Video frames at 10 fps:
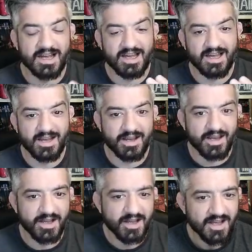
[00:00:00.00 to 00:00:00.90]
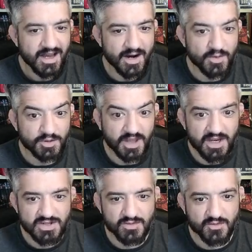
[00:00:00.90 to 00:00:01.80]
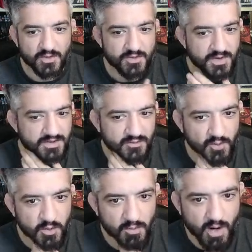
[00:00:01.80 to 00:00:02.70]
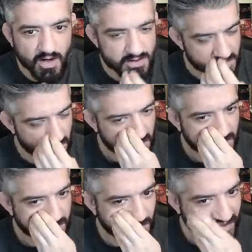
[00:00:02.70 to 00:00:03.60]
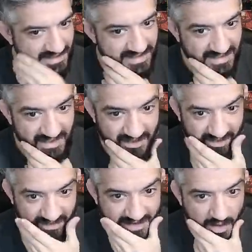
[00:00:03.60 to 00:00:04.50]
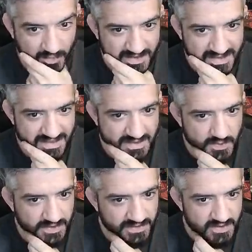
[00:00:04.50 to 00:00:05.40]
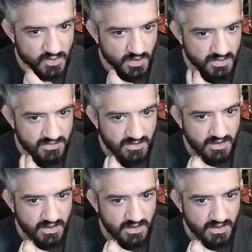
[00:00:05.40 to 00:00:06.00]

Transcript: uh, a rotation for 3 to 4 bars you can see the damage is really sweet